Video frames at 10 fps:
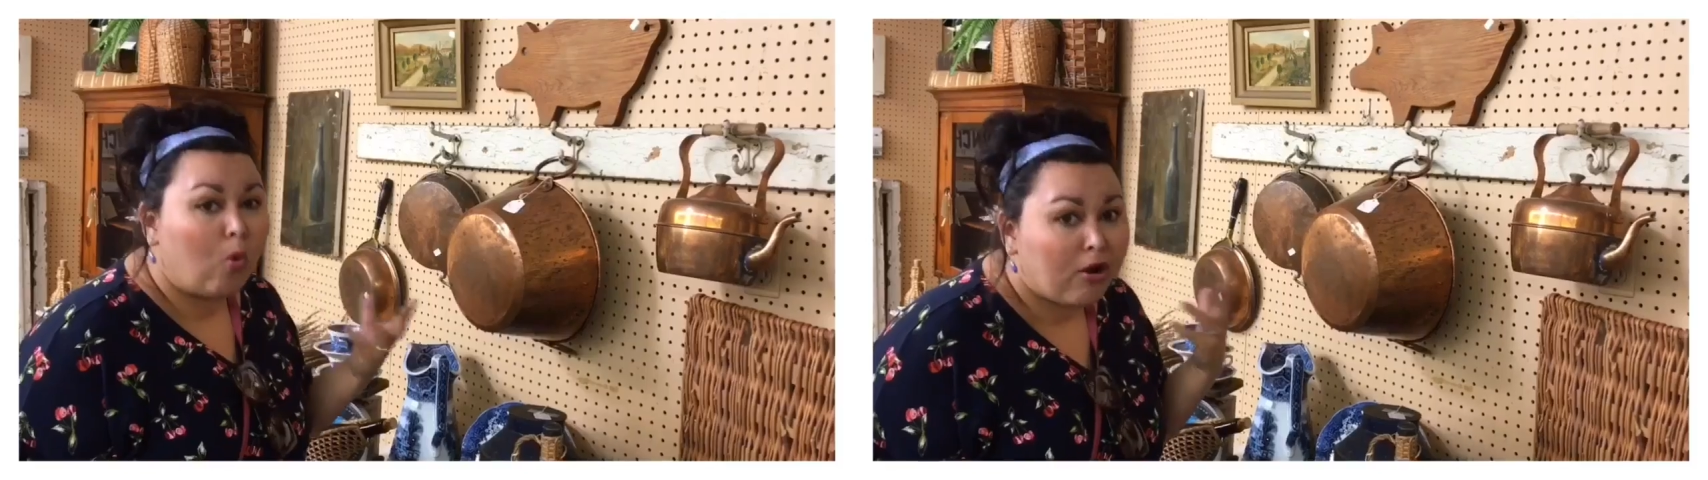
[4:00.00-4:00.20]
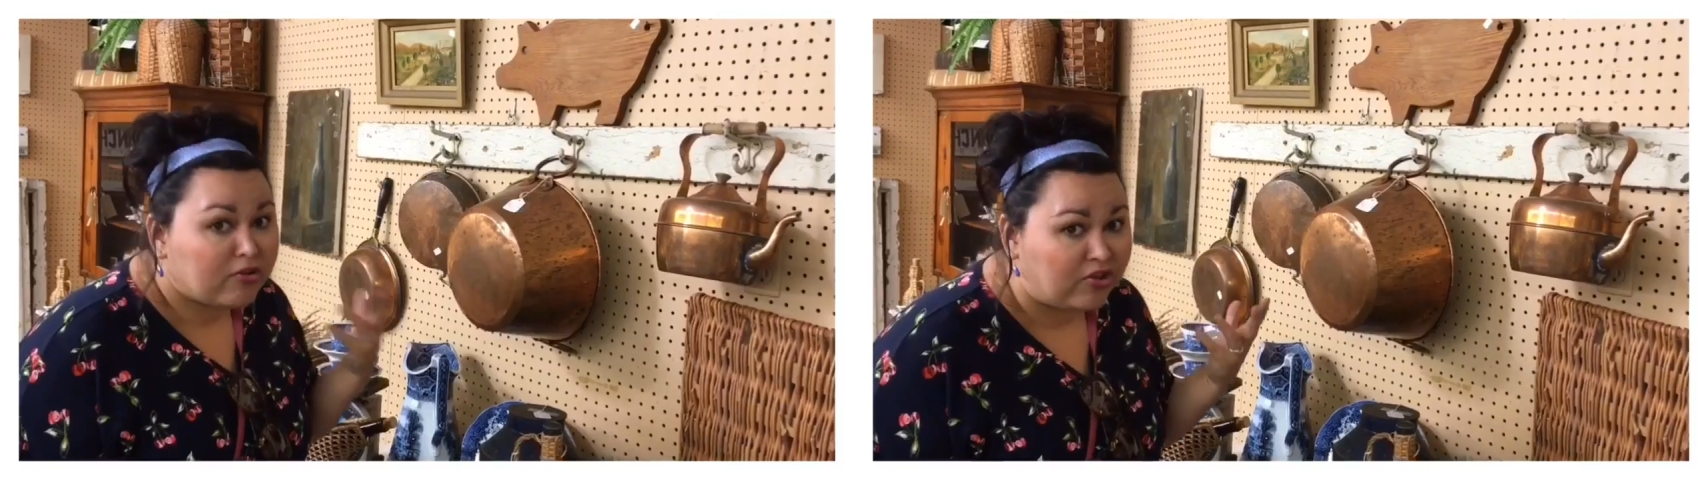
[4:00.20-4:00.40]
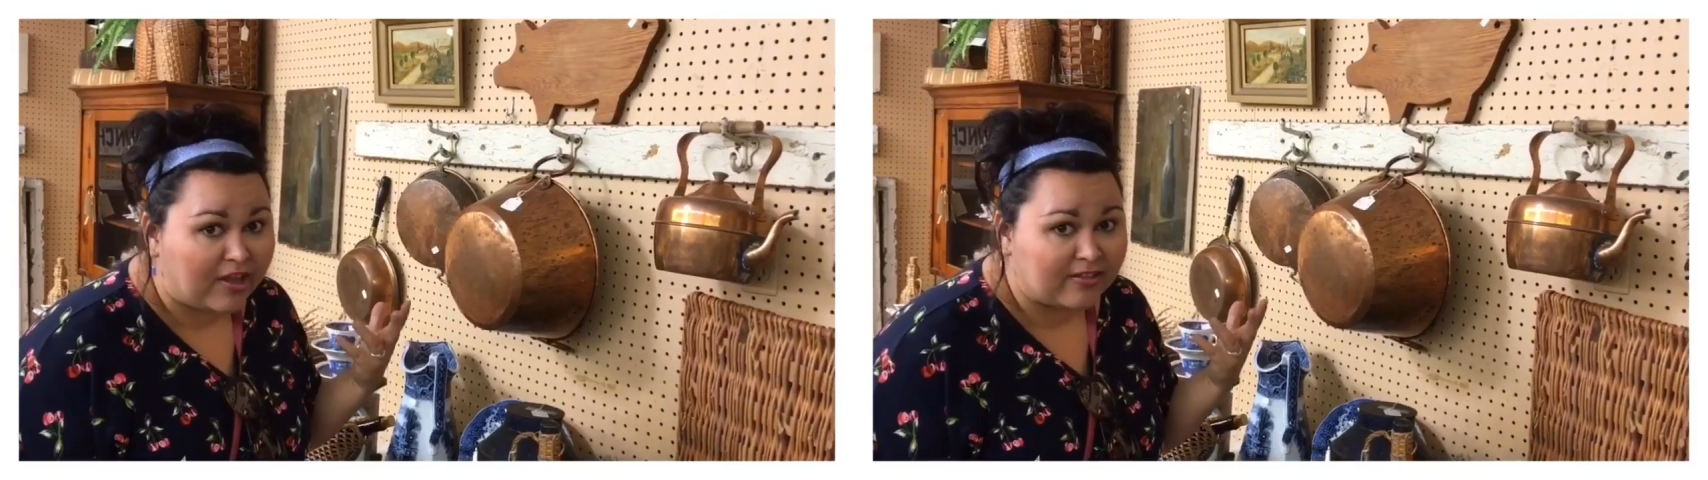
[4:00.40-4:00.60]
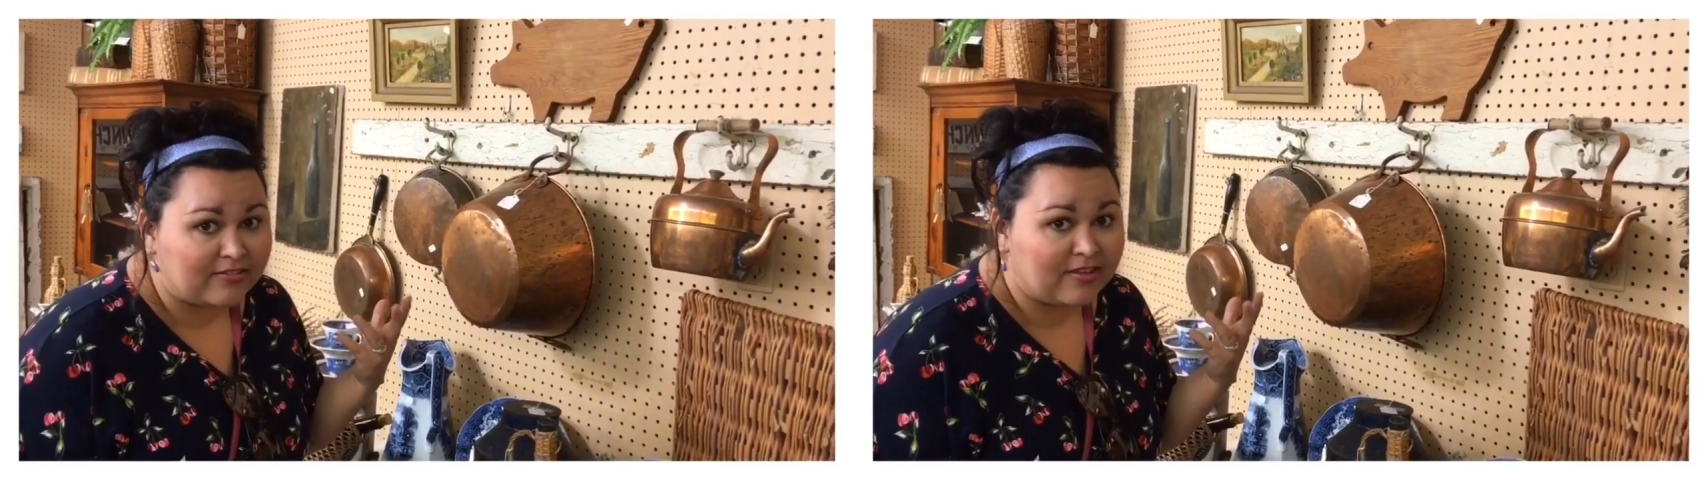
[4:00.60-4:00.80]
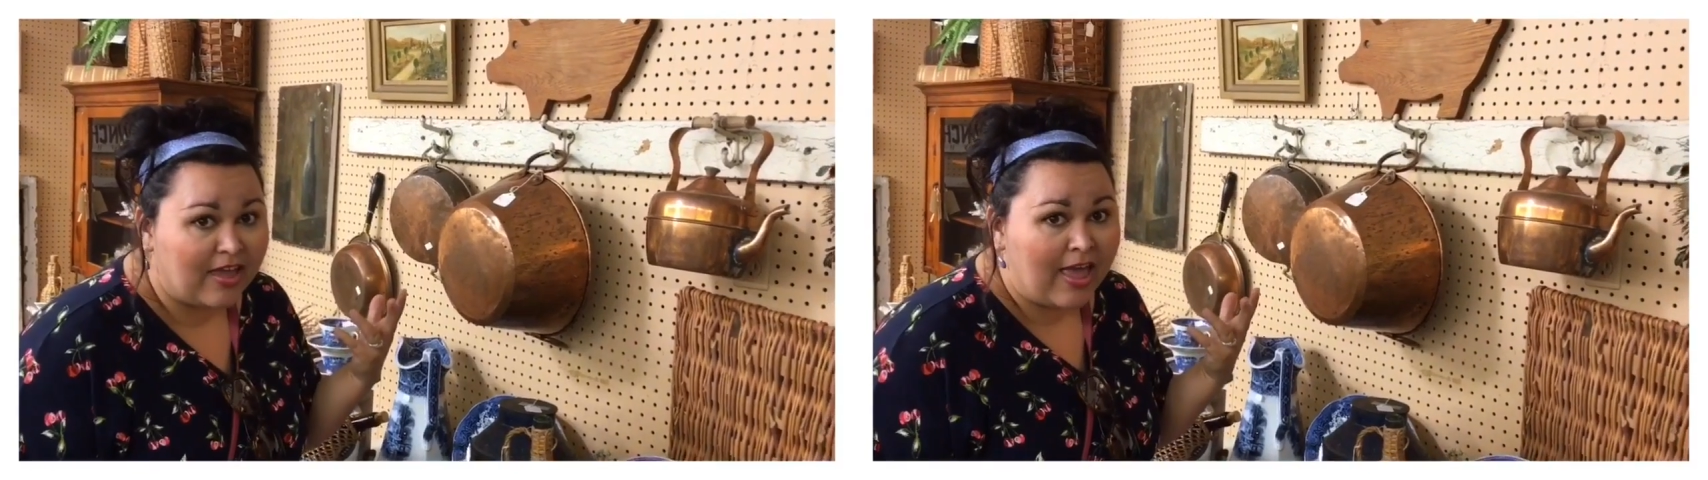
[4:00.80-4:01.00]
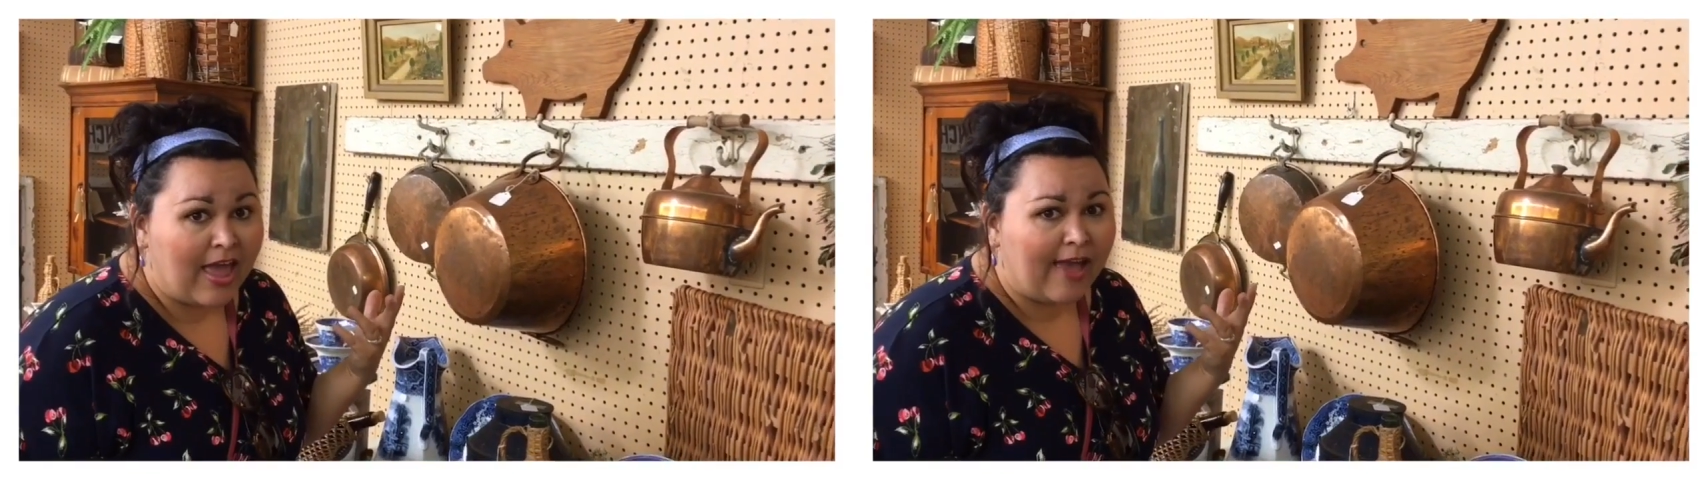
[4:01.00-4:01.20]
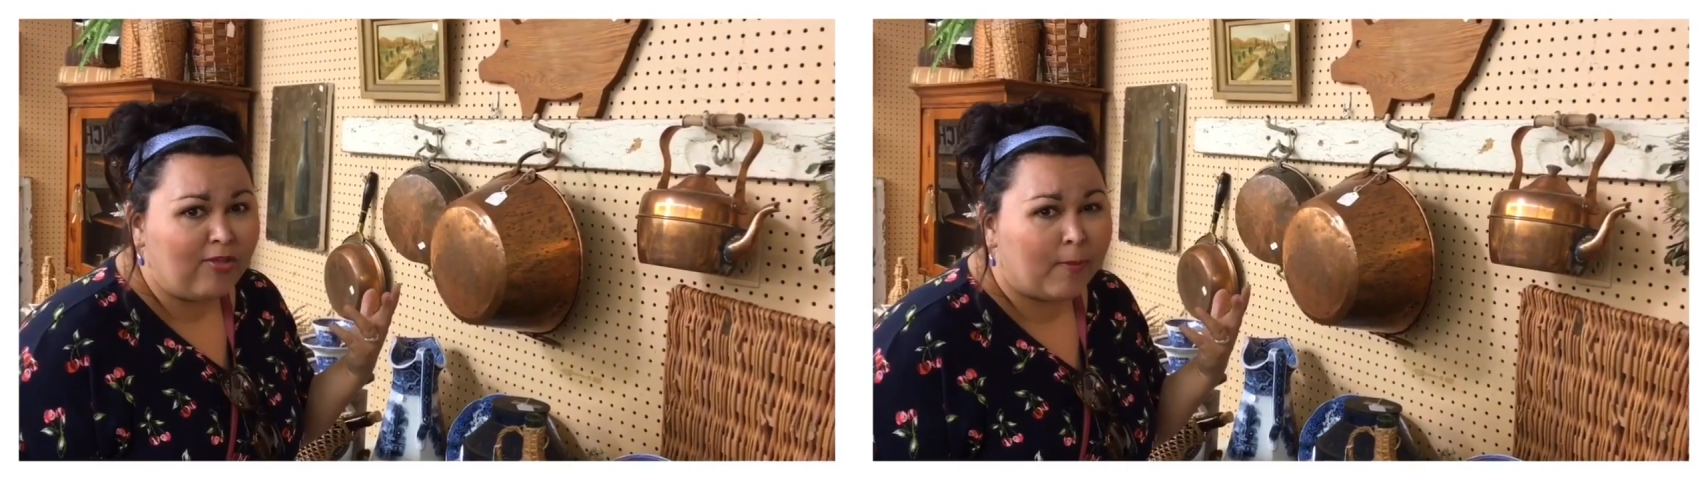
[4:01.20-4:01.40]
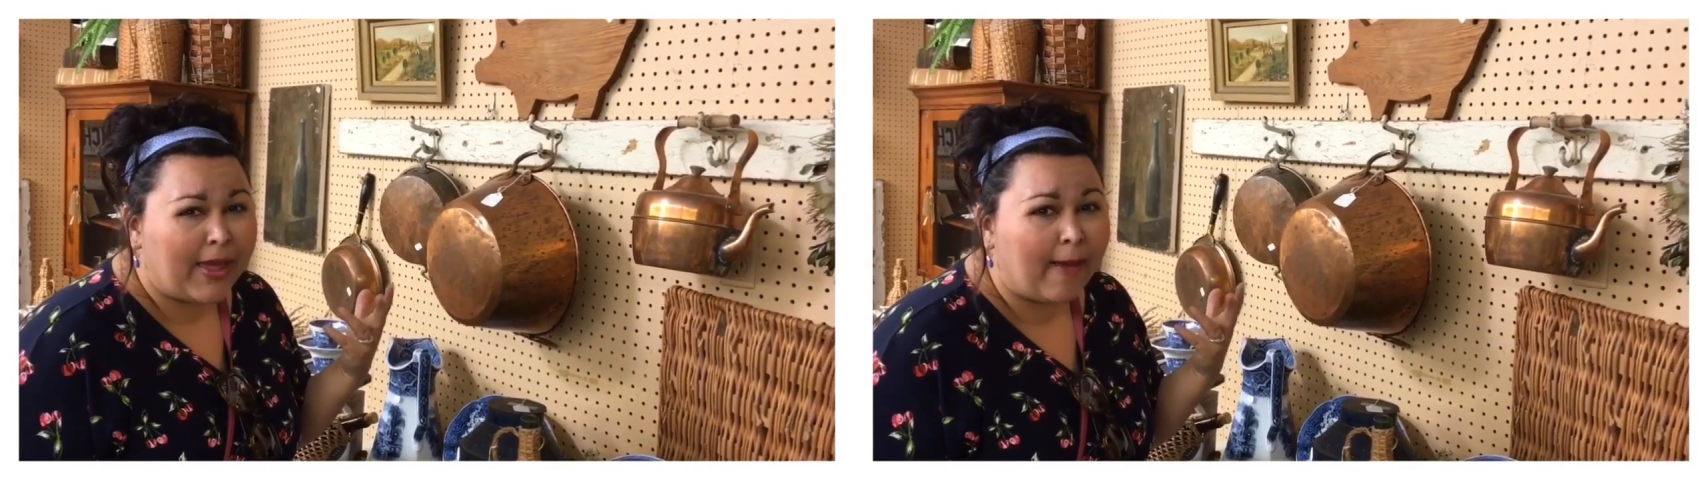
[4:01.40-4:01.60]
gorgeous. And
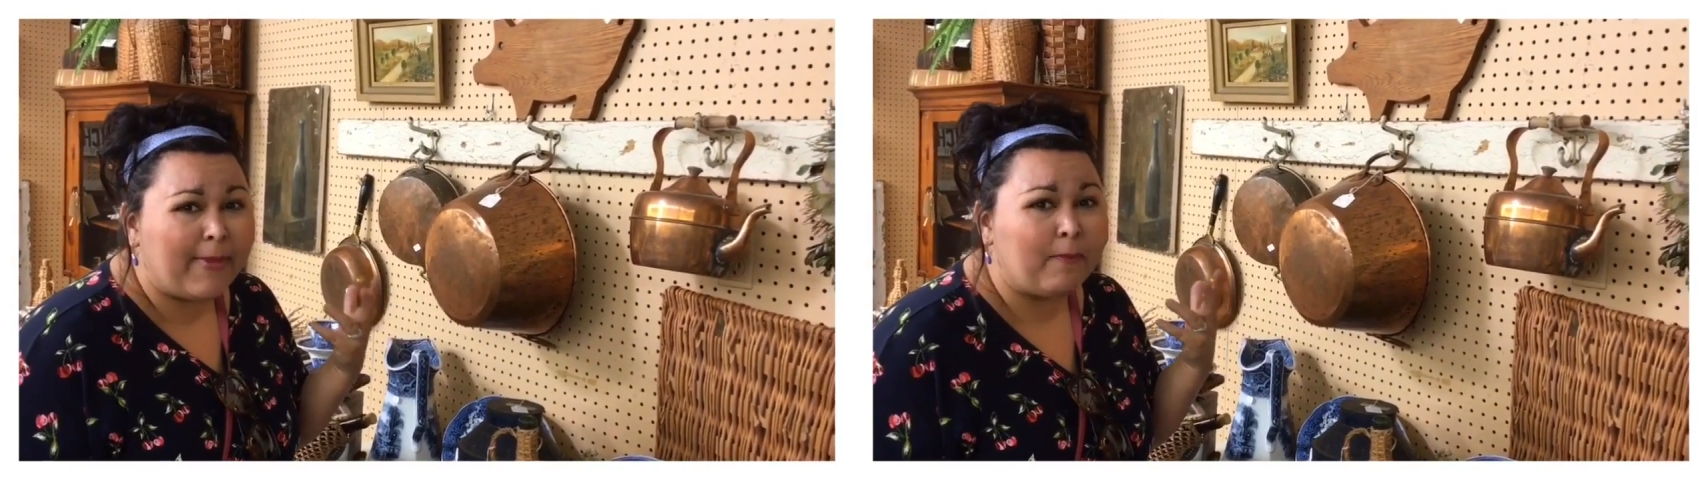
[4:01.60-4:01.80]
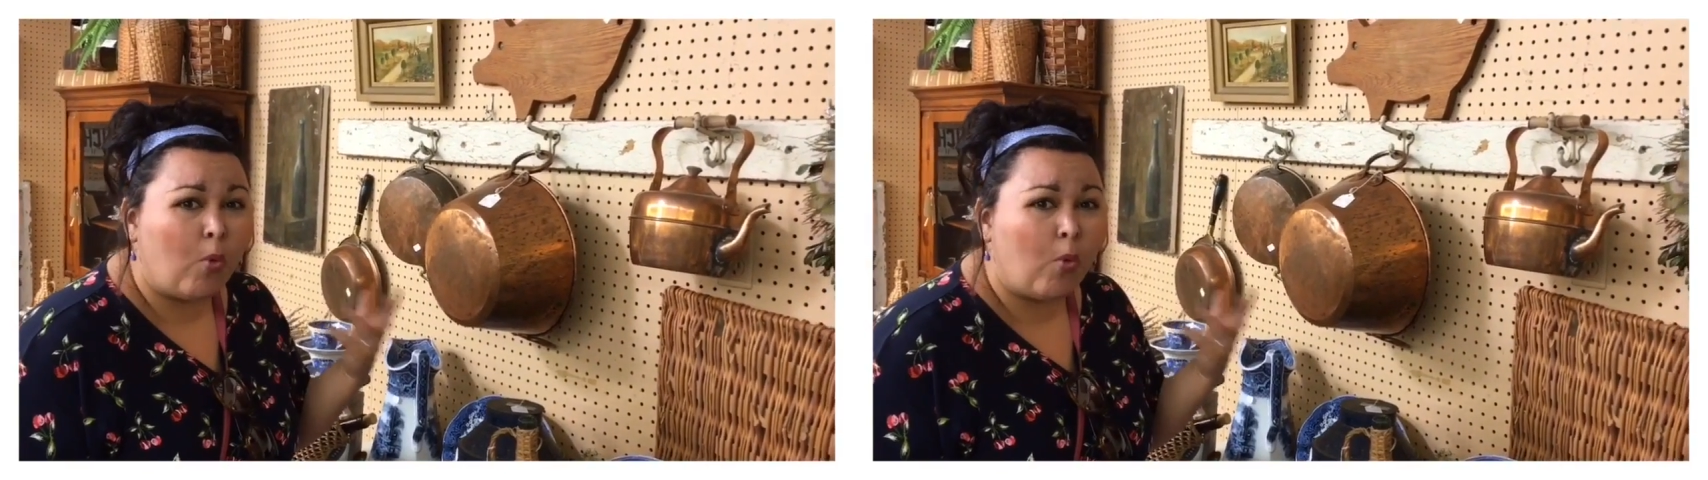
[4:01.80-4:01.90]
they're becoming